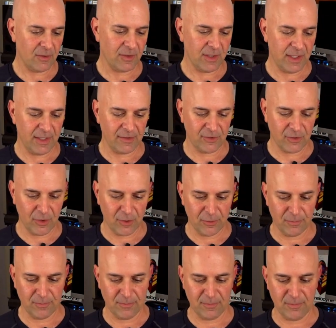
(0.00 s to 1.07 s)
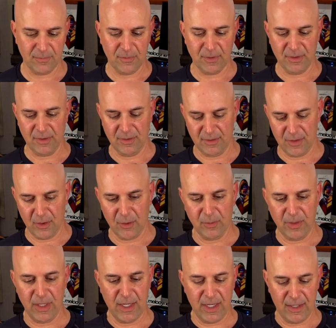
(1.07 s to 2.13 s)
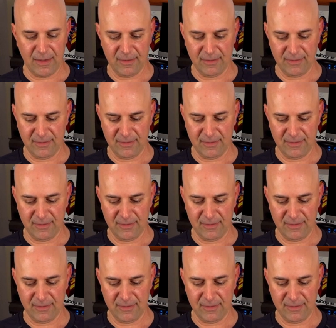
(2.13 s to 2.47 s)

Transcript: Okay, so, oh yeah.